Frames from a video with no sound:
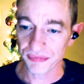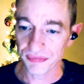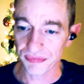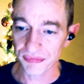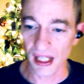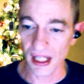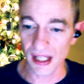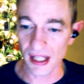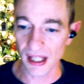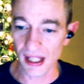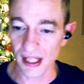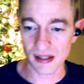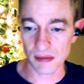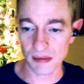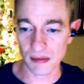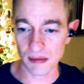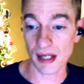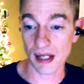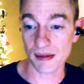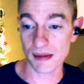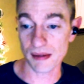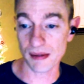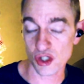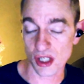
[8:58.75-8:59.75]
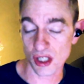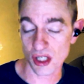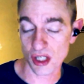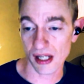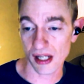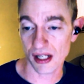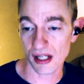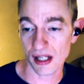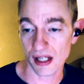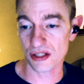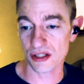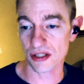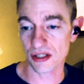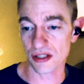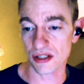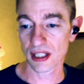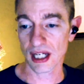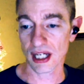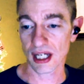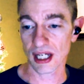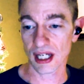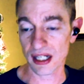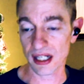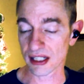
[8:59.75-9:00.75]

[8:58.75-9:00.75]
it's sometimes a challenge and